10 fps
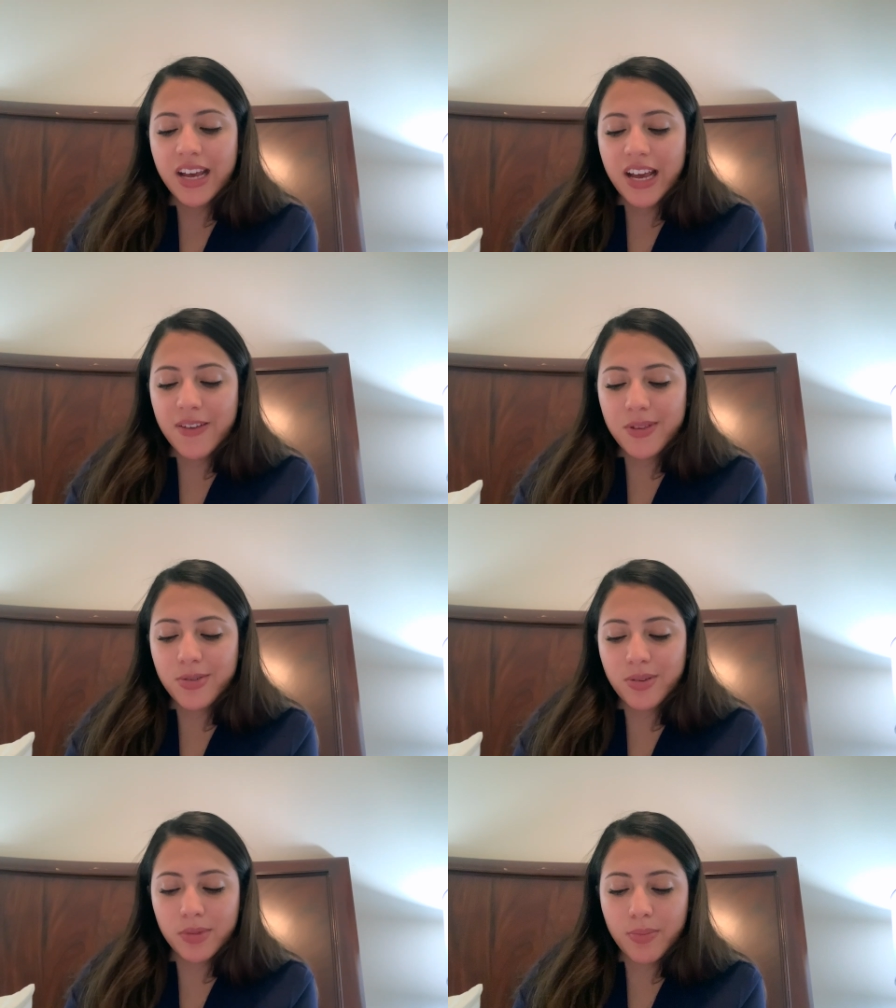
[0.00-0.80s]
If they're
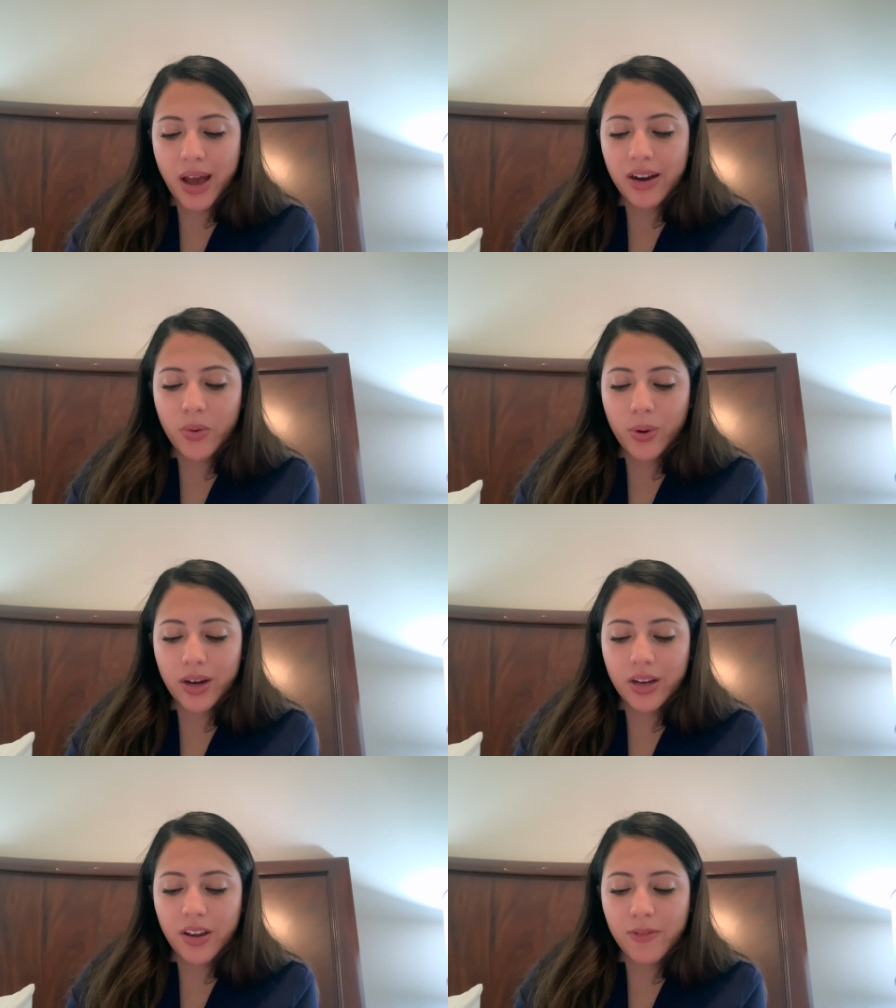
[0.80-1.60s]
symptomatic, we're
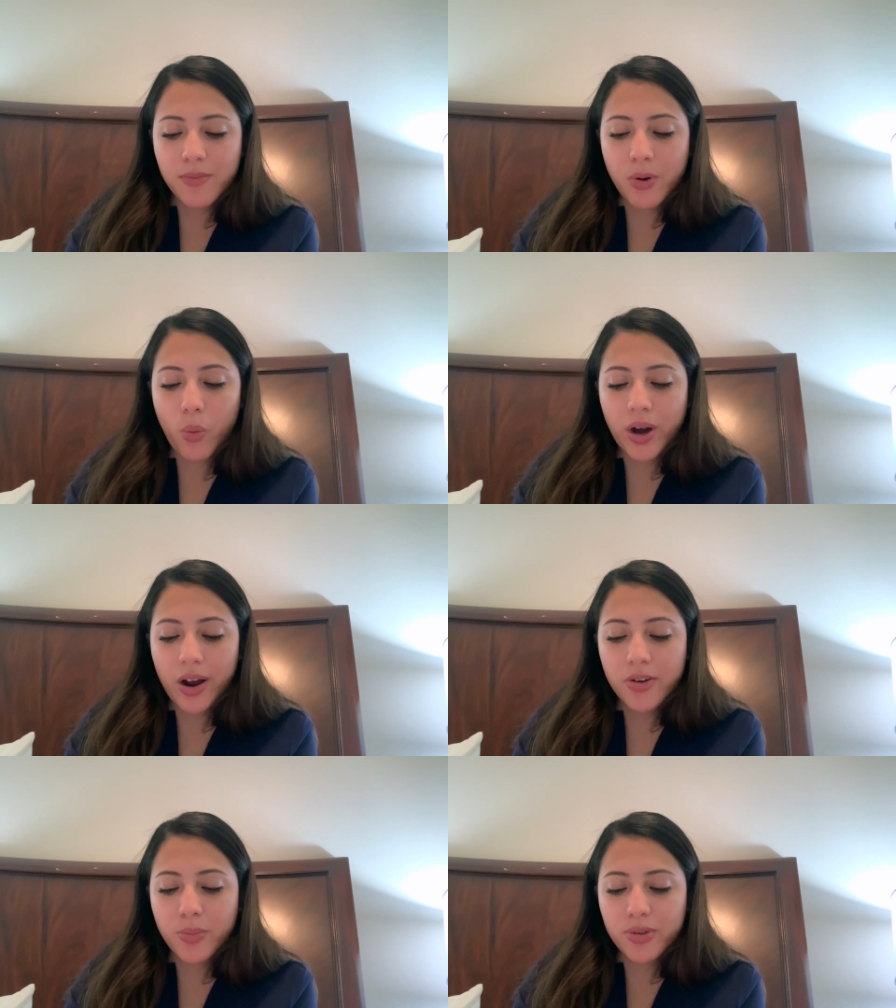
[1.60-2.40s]
going to give them
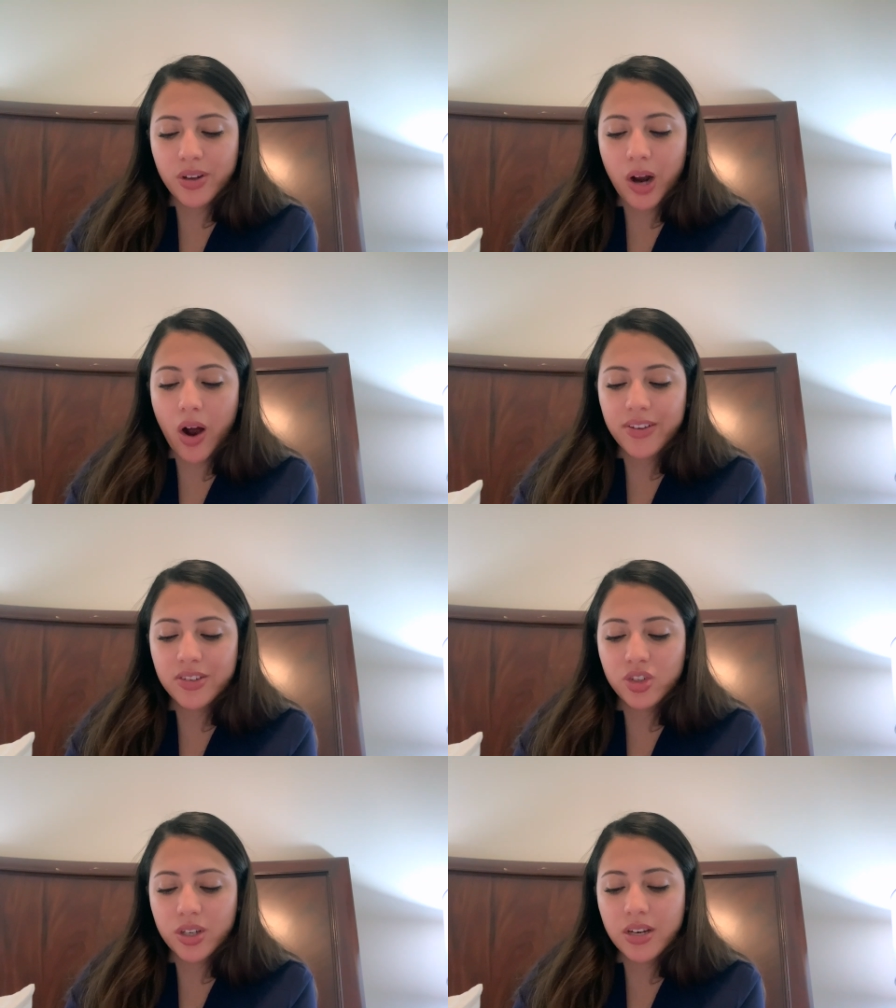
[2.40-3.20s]
100%
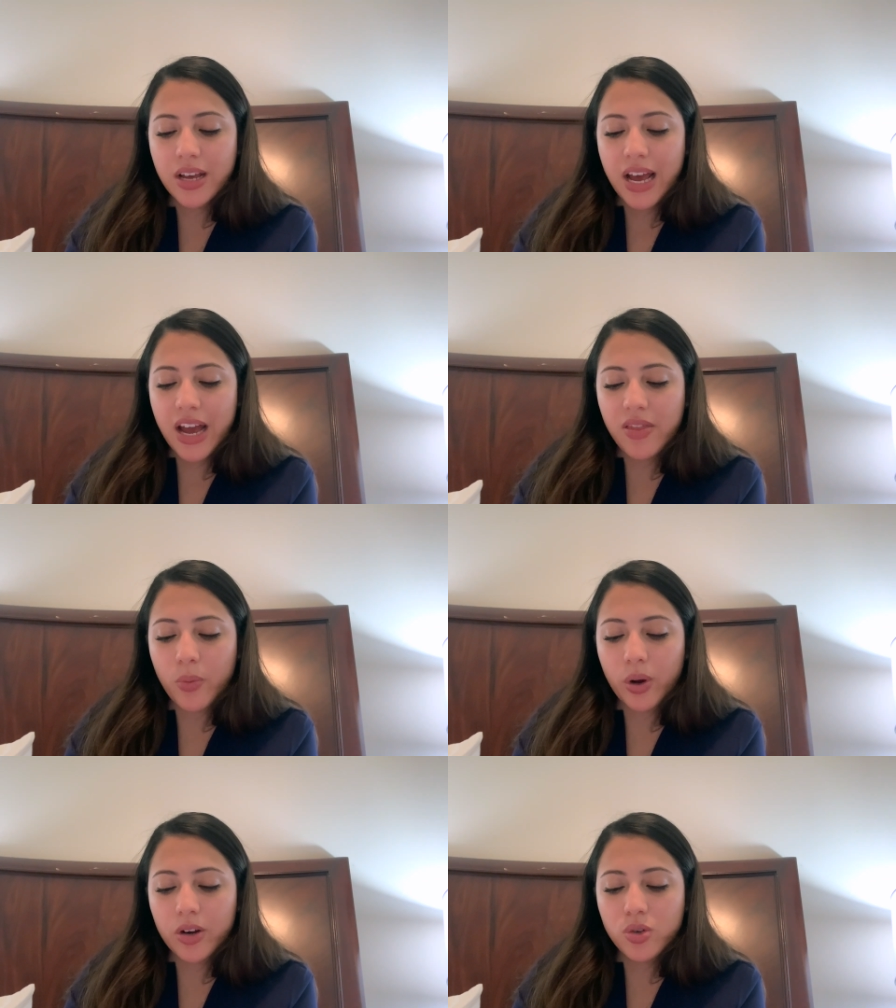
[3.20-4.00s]
oxygen, and then
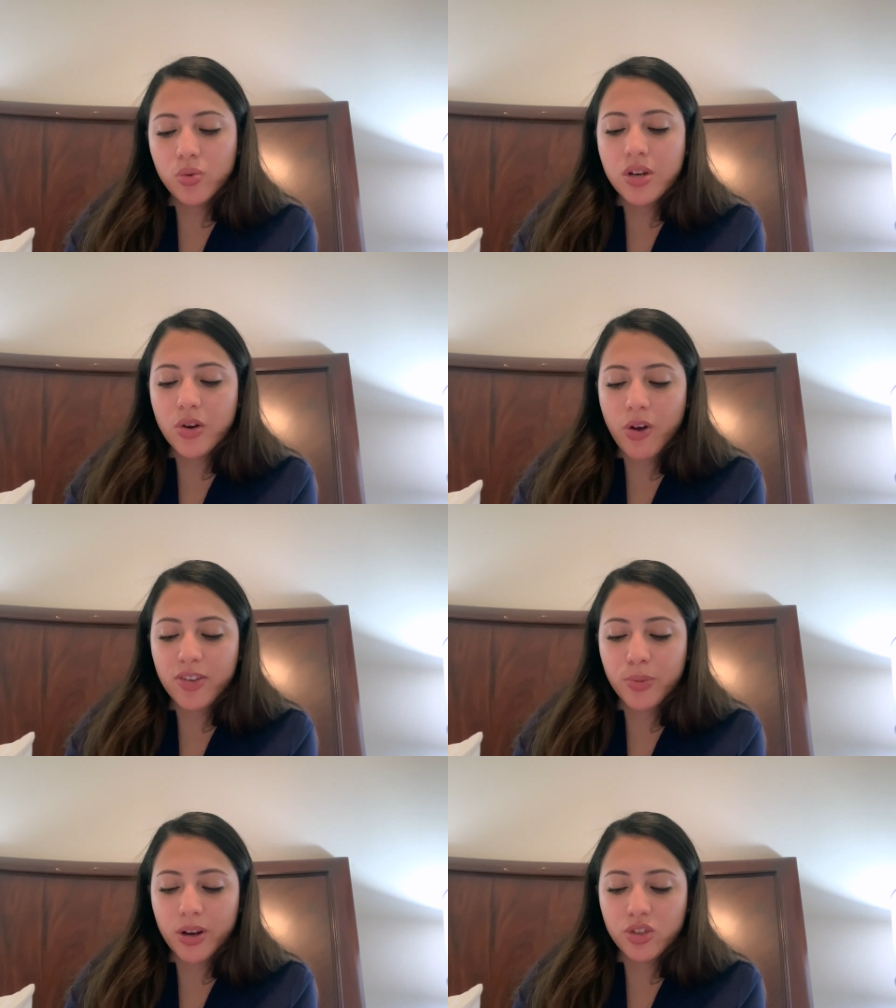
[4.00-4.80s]
we're going to do needle
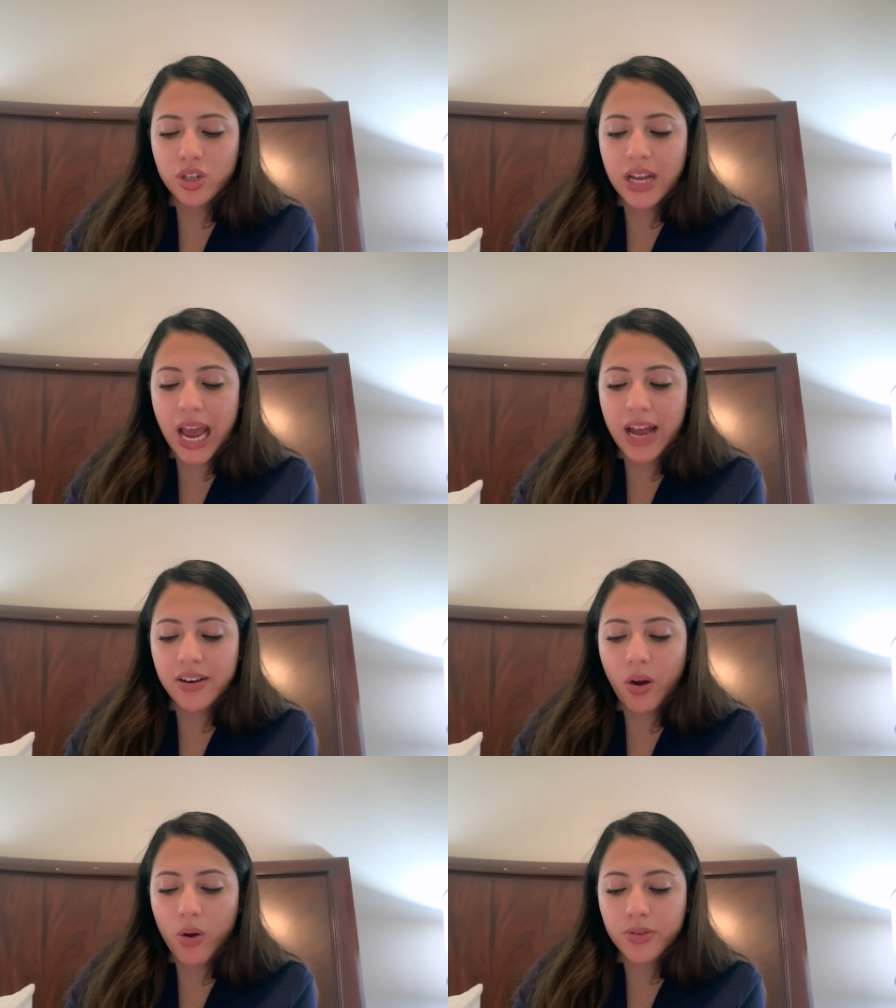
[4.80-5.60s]
aspiration and
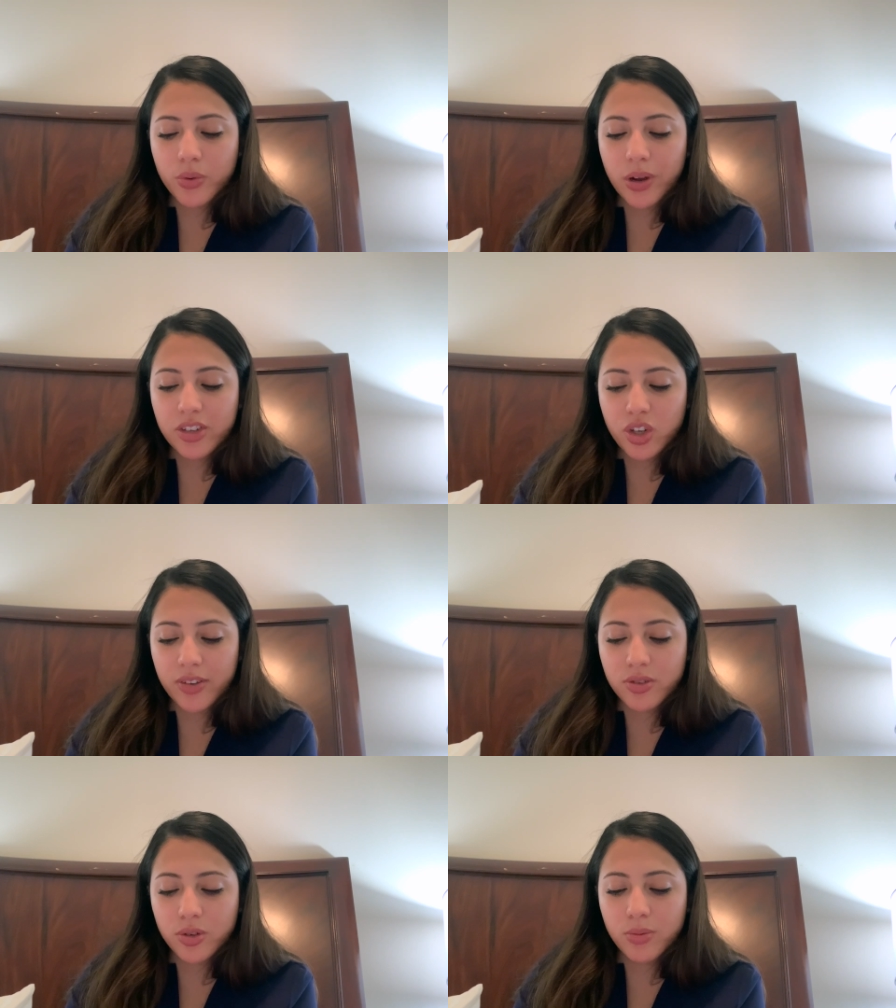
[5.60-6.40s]
also a
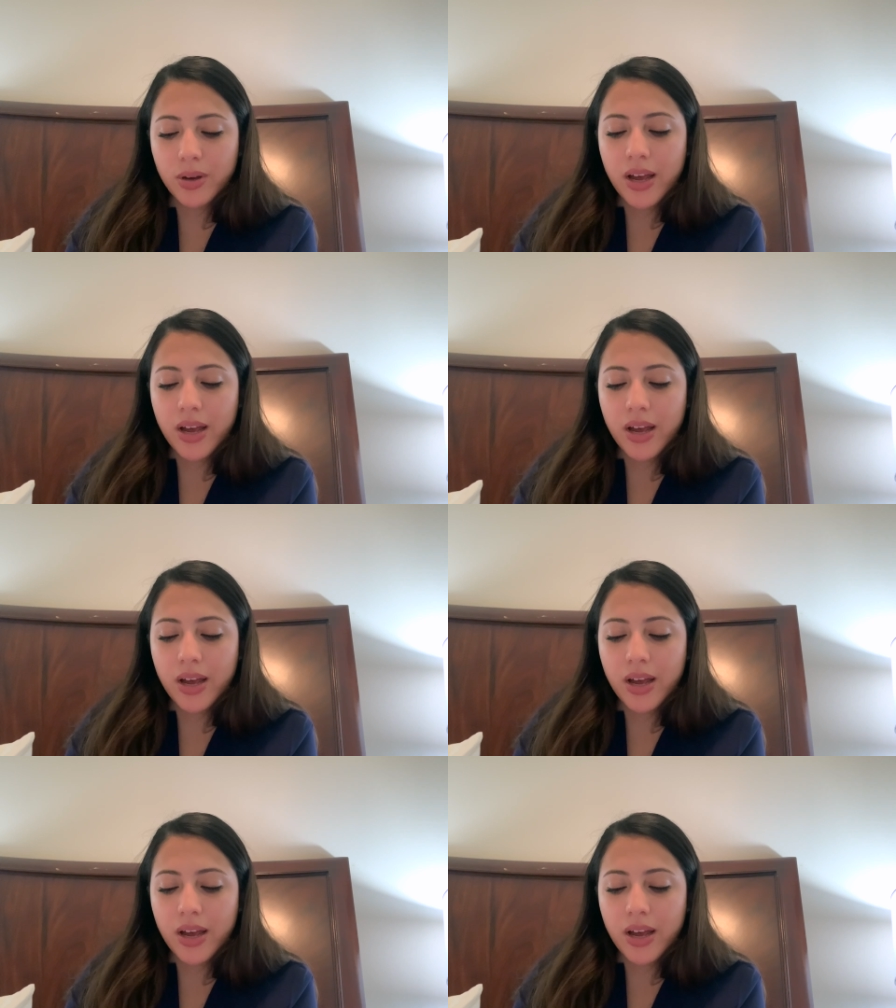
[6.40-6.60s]
chest tube.